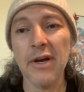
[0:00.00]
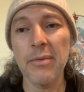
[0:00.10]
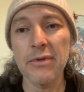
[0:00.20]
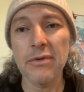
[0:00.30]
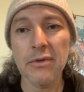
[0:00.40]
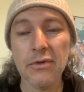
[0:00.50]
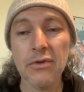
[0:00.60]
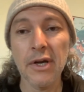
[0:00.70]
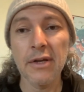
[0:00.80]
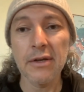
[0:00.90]
I've been
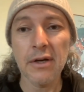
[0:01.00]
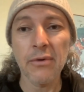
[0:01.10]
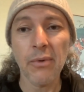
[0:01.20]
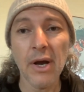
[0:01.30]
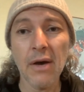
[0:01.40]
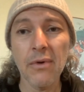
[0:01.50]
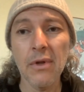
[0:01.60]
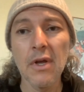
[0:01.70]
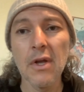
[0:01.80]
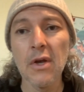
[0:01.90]
trying to unravel